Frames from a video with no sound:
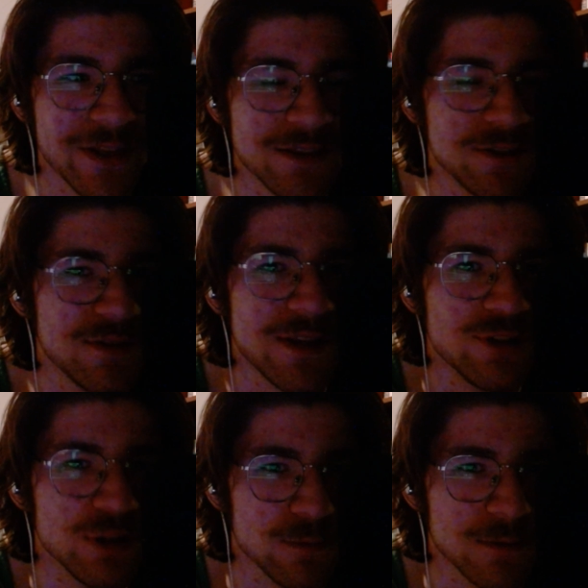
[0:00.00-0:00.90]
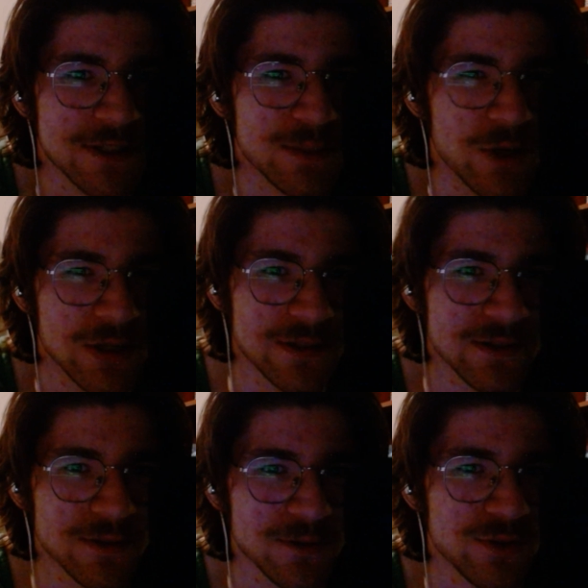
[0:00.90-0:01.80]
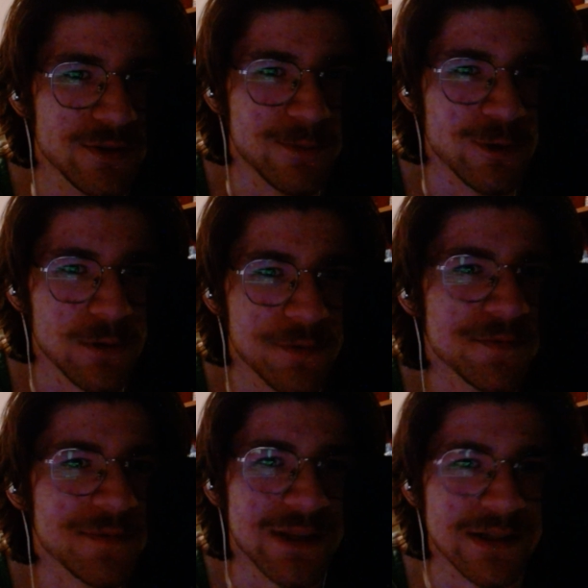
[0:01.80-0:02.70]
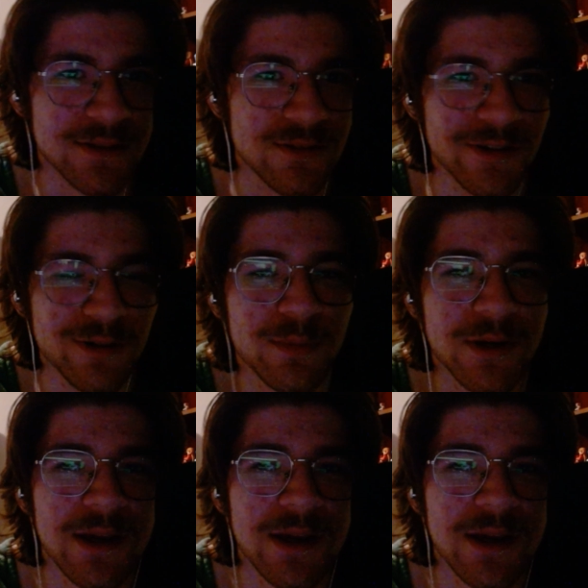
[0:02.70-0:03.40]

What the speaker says: They just respawn in their tomb world. That's dope.